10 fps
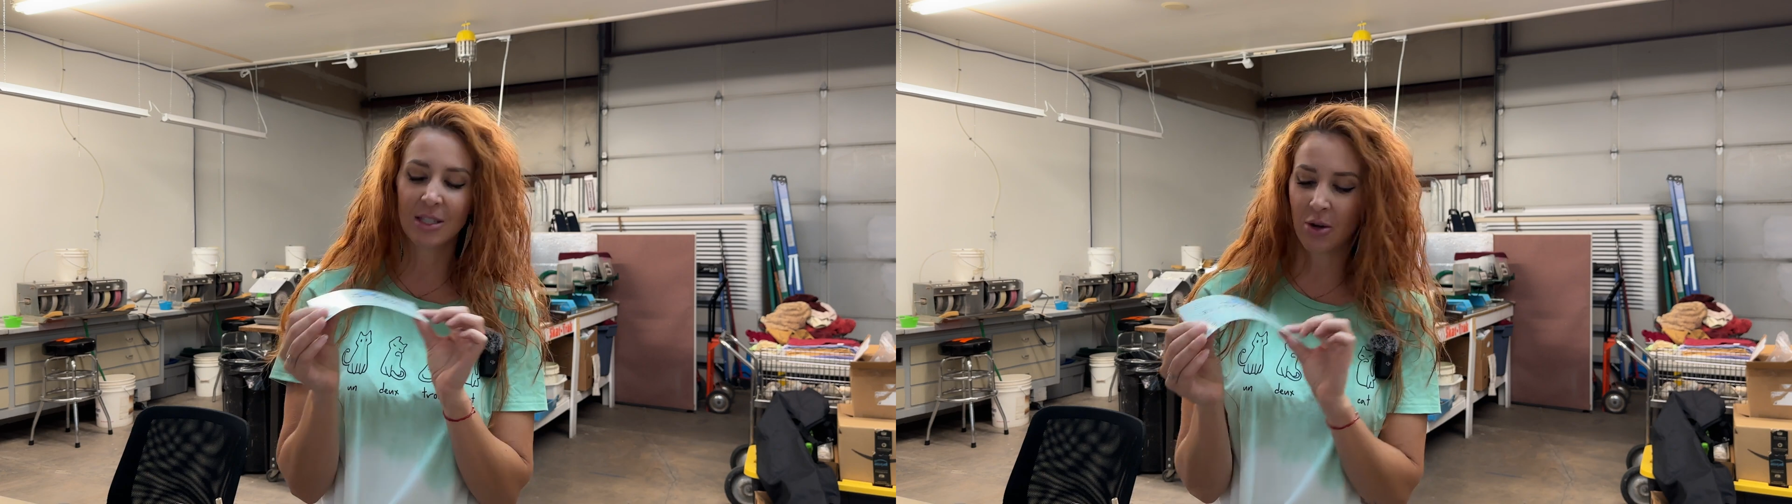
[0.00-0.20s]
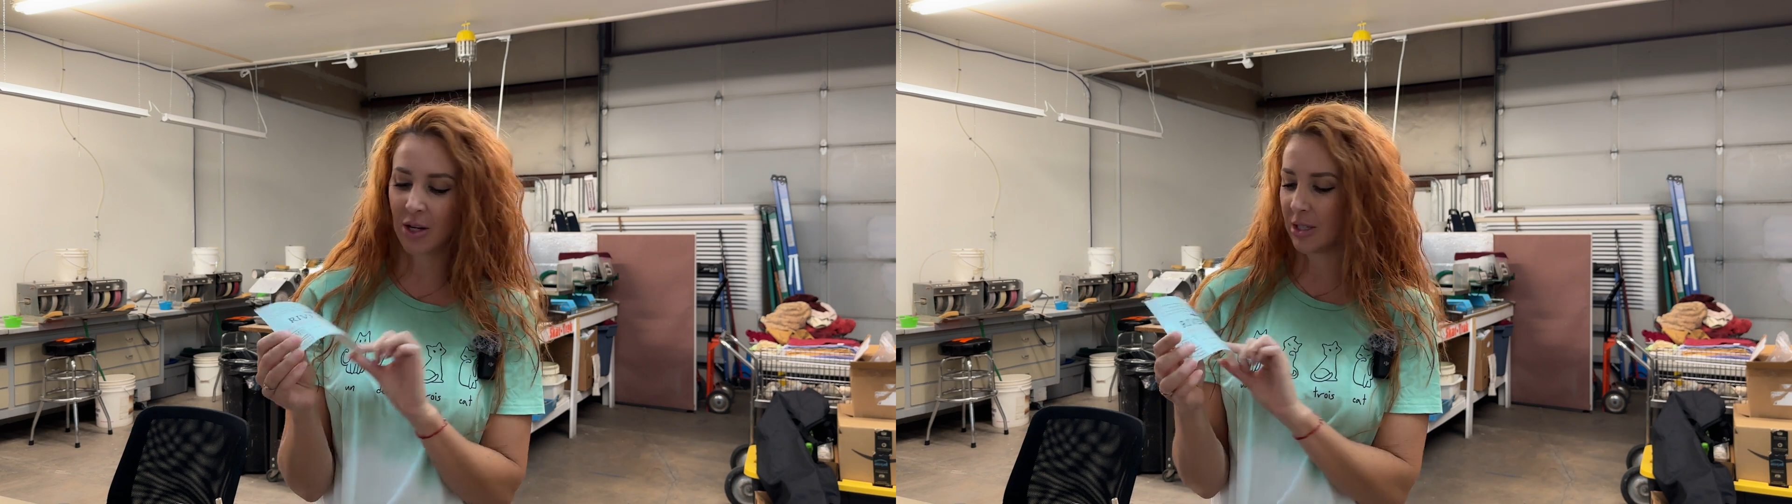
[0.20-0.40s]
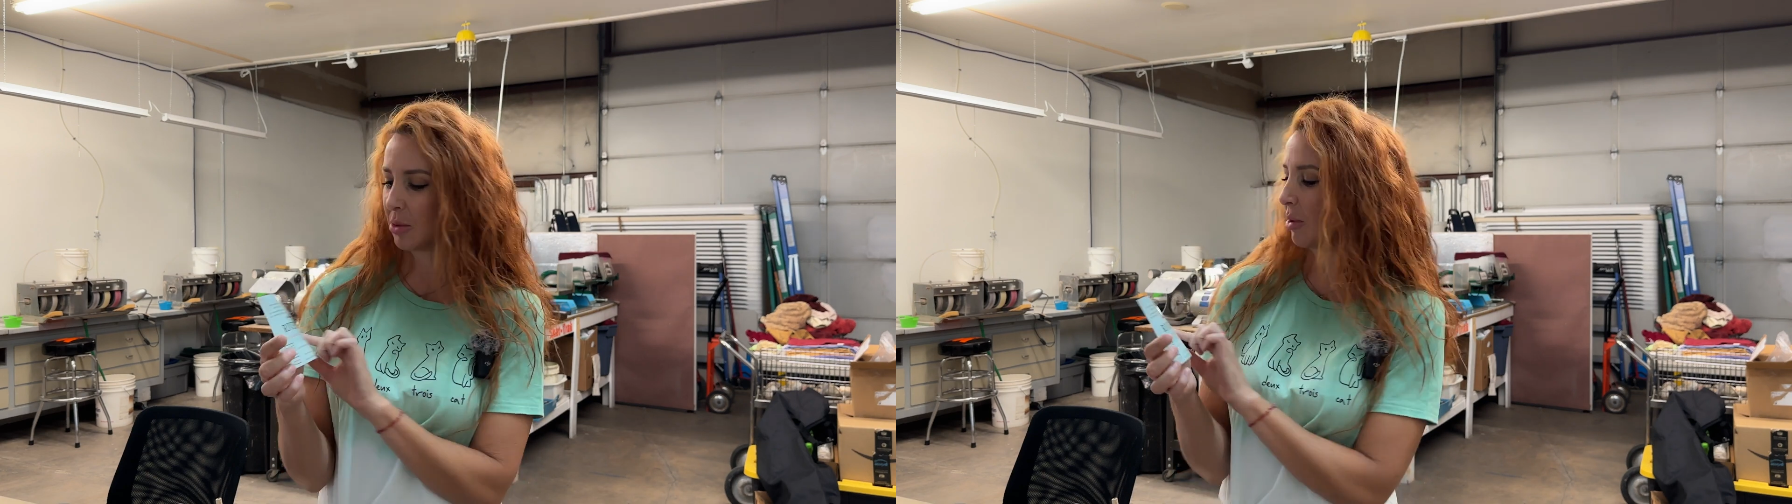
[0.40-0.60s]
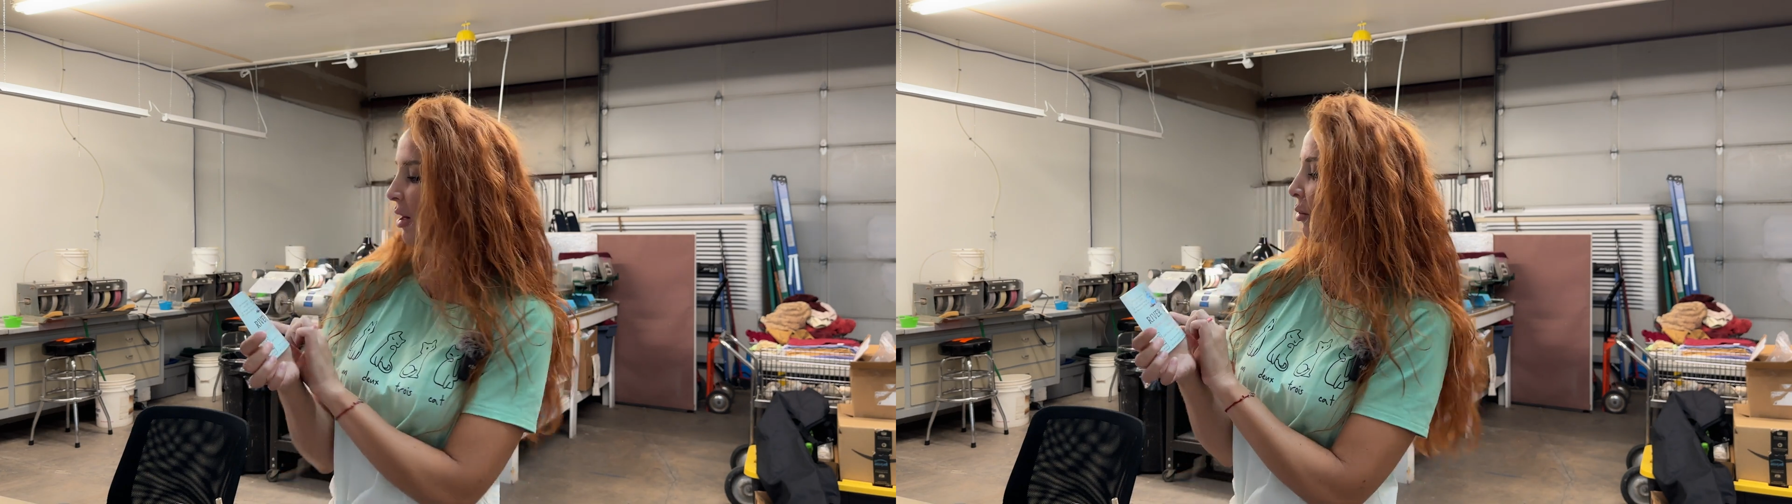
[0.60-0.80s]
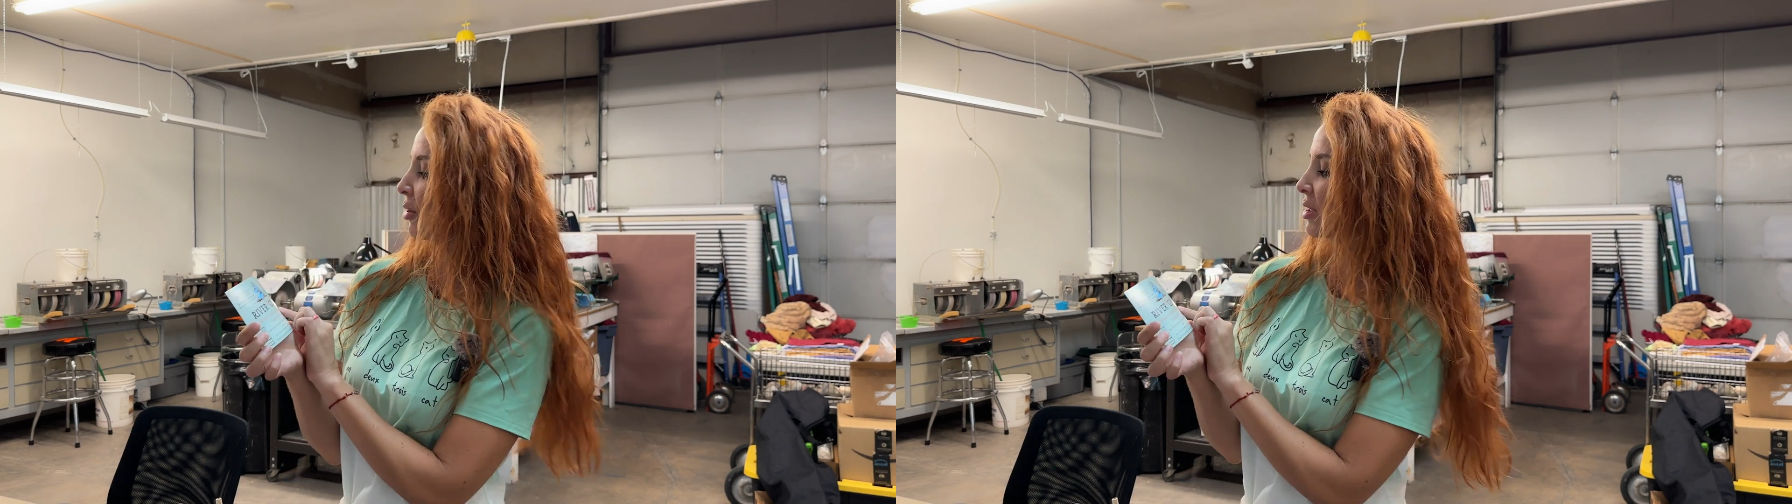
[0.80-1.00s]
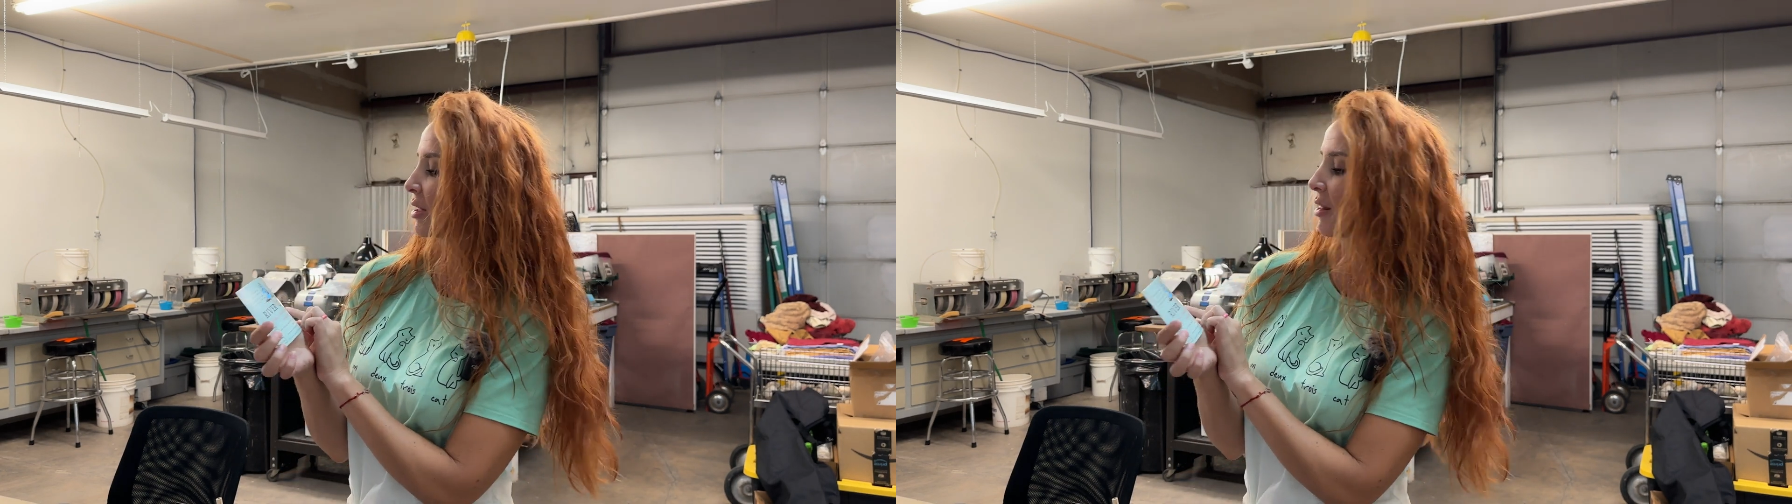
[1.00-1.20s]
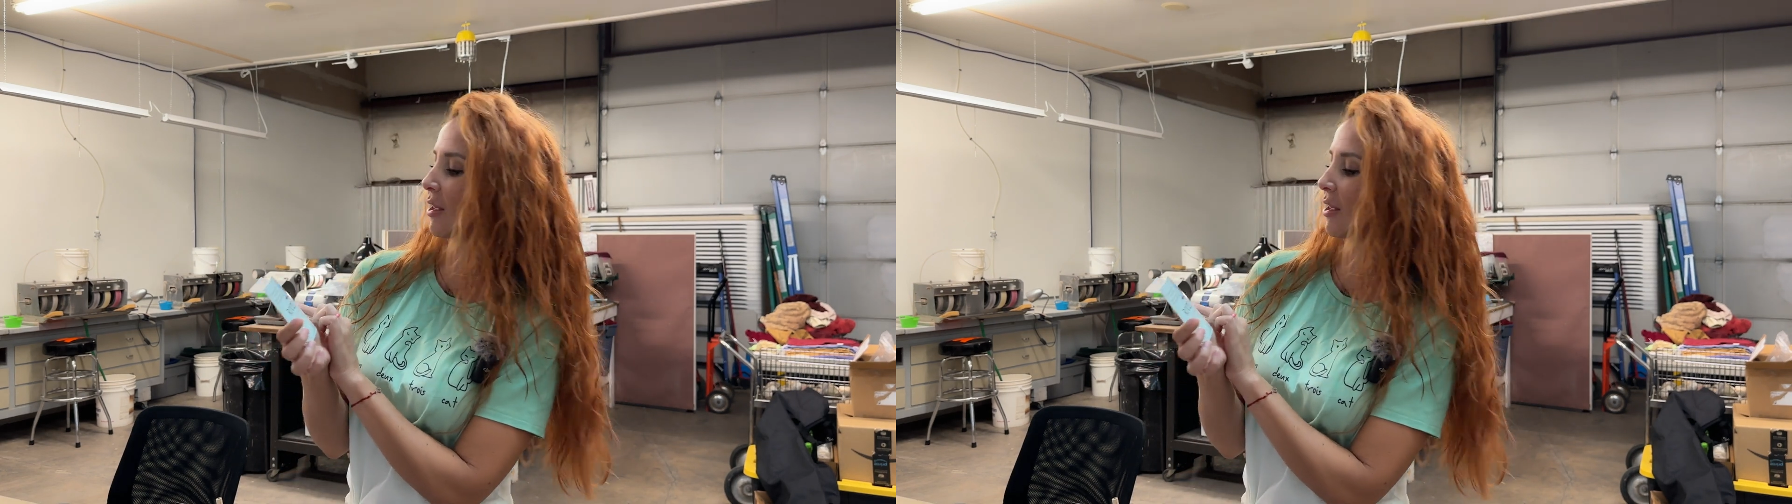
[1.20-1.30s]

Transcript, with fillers: is going to be, what is it,